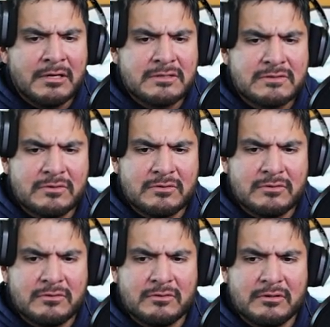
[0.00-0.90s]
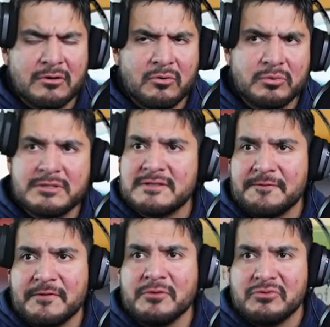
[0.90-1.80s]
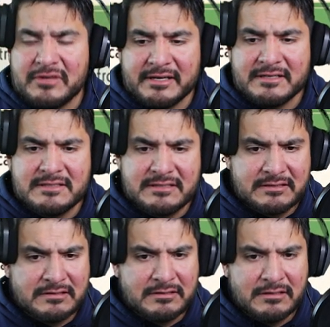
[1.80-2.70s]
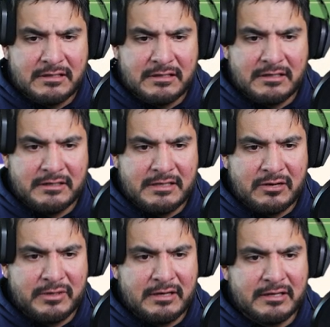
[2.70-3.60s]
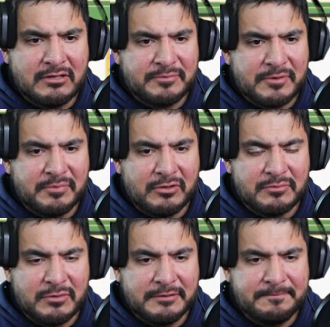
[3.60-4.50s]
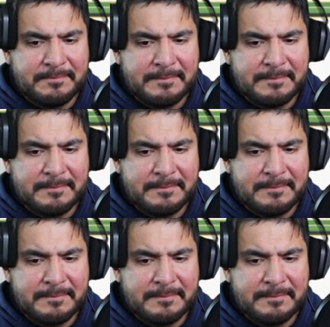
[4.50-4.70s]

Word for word: So, just a few things. Uh, yeah, we gotta heal up our Pokemon.